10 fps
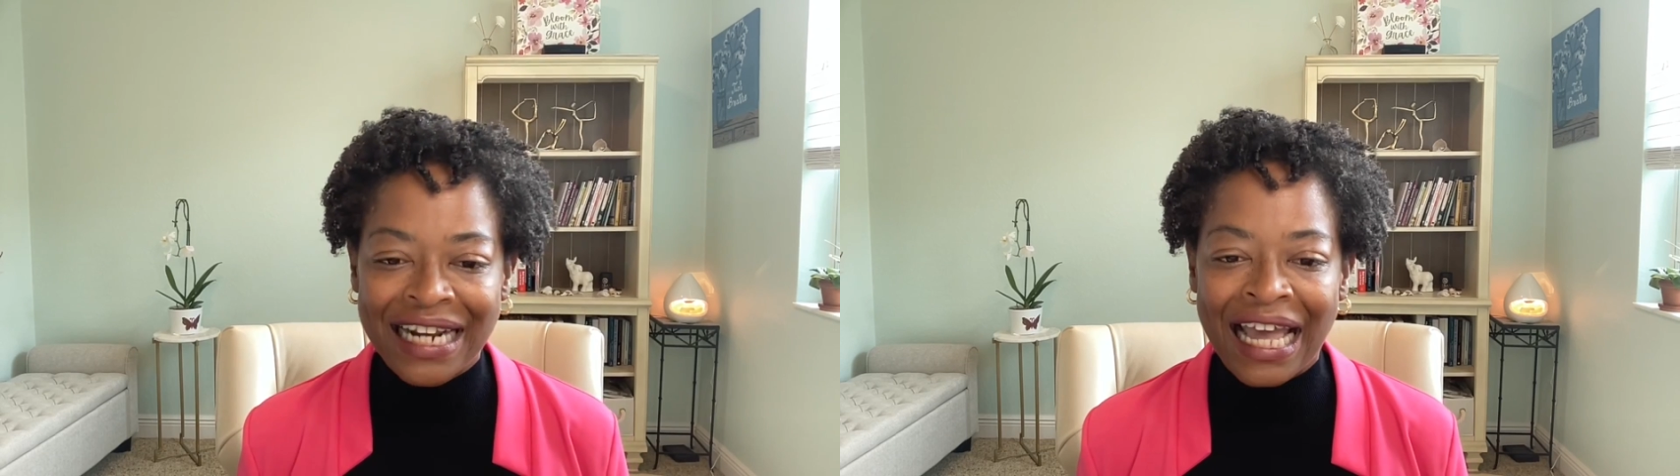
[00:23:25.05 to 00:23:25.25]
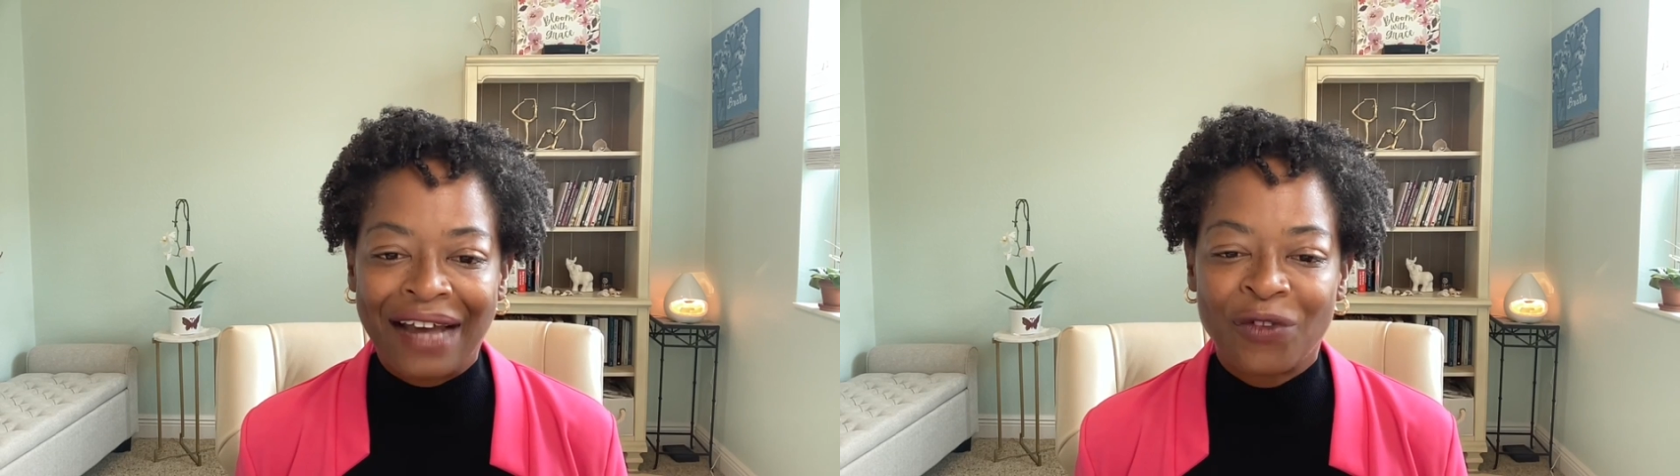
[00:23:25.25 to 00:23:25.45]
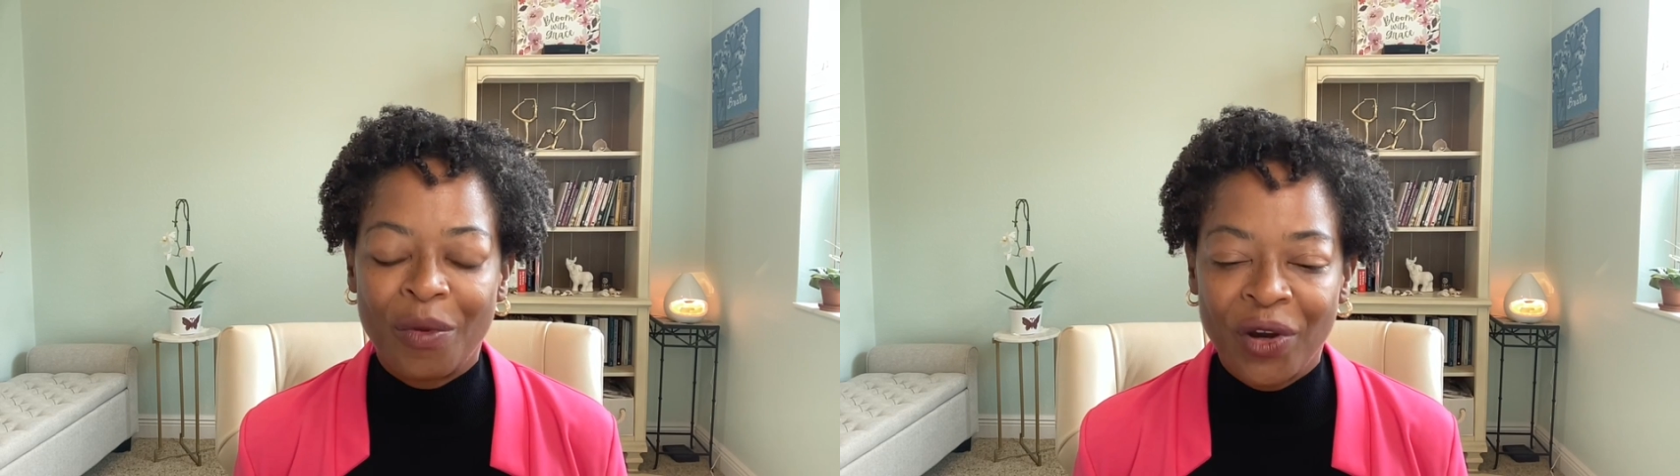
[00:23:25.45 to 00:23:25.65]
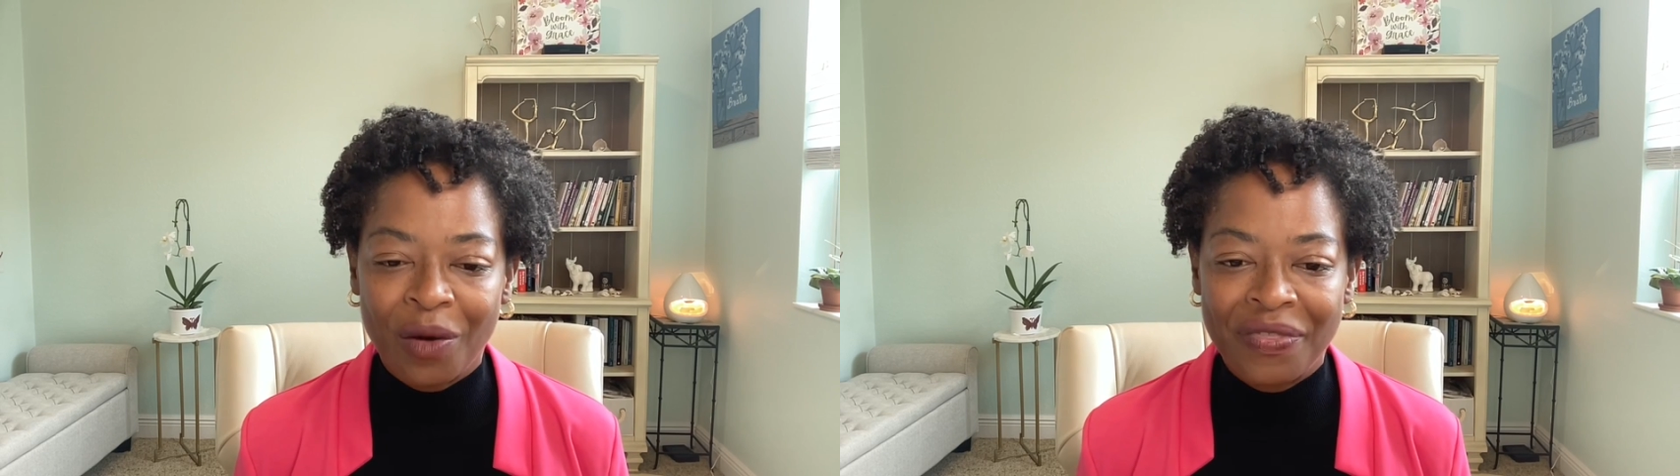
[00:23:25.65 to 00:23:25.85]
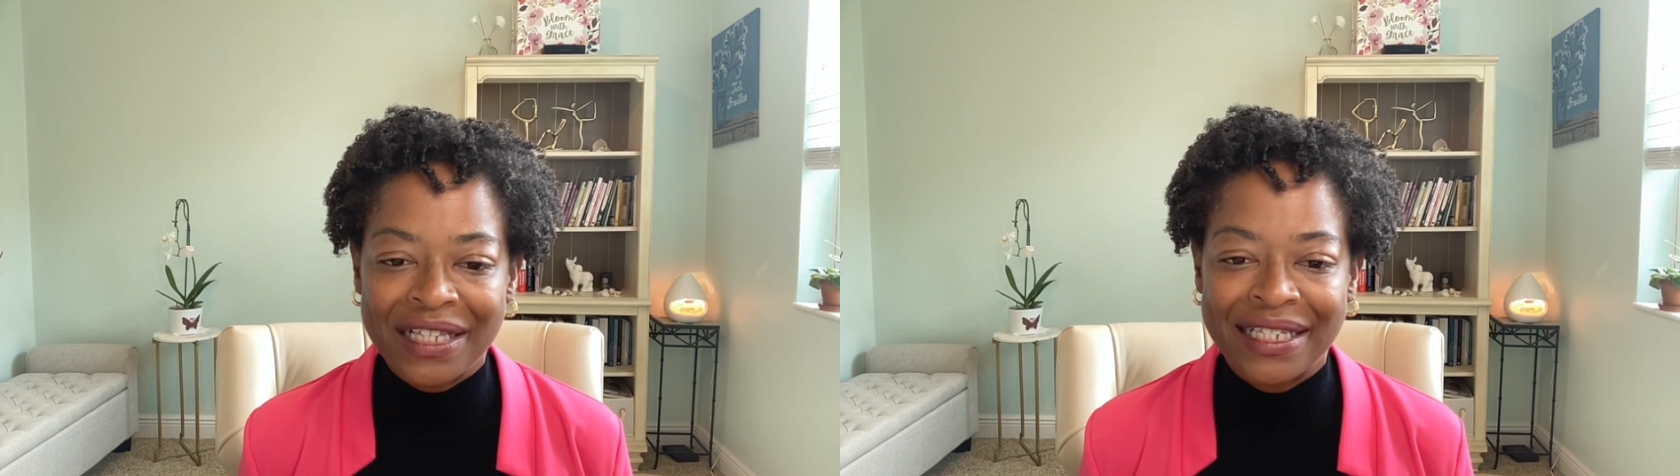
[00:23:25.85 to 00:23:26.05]
I have coming
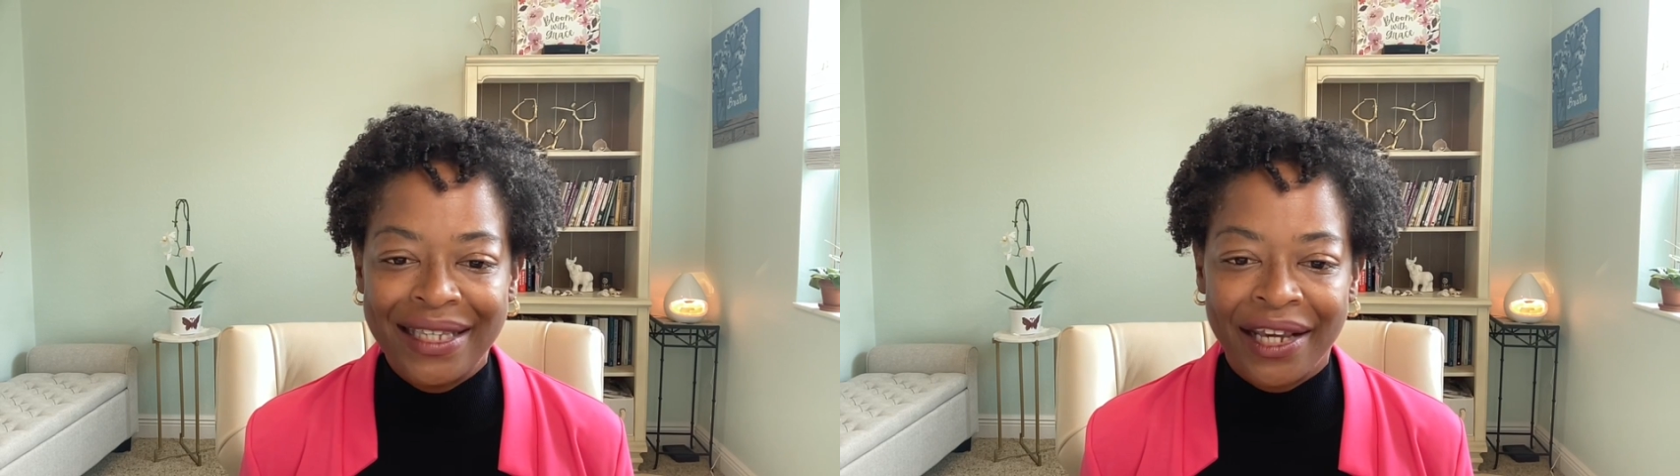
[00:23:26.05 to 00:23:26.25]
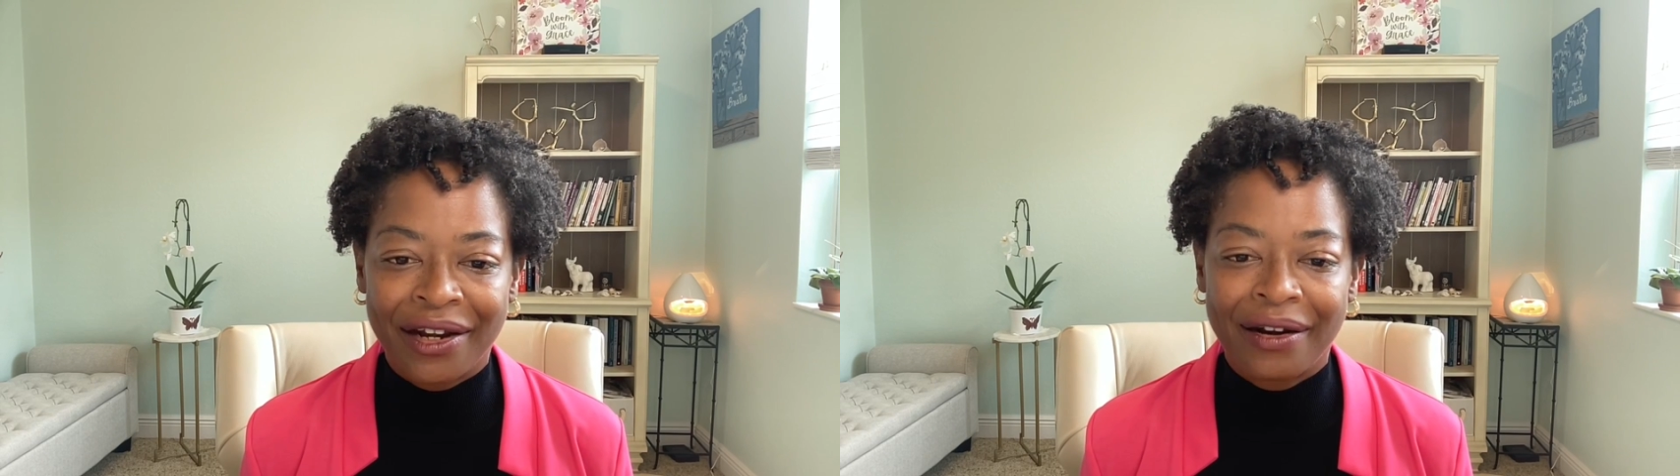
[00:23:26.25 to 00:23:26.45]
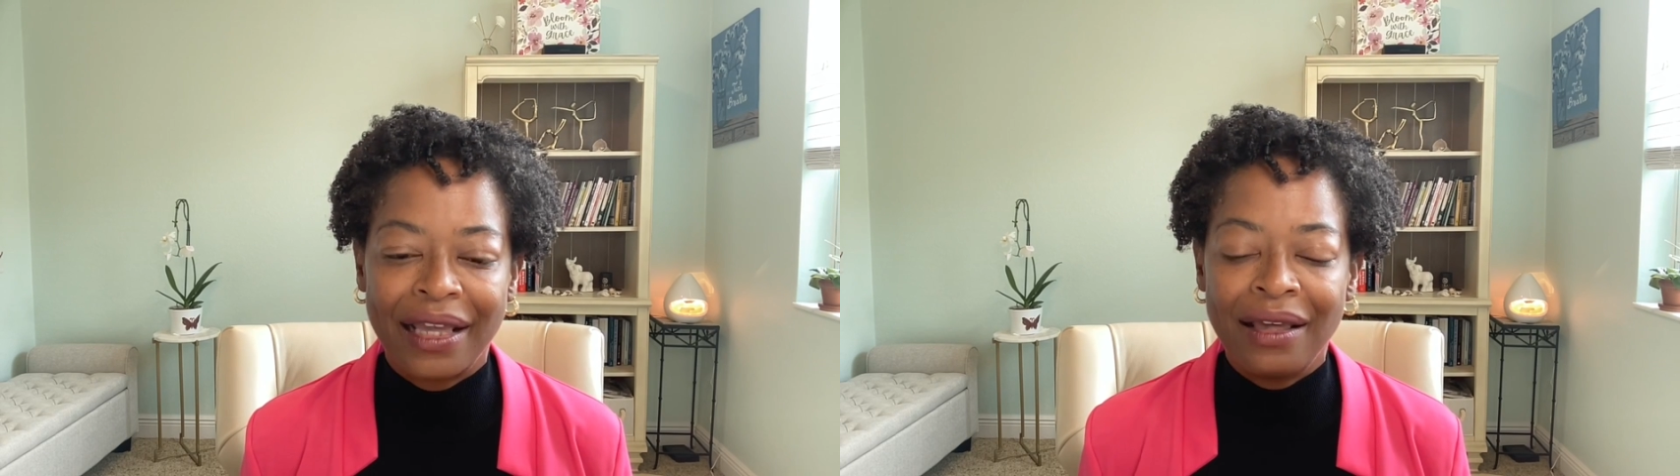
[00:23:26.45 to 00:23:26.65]
up this year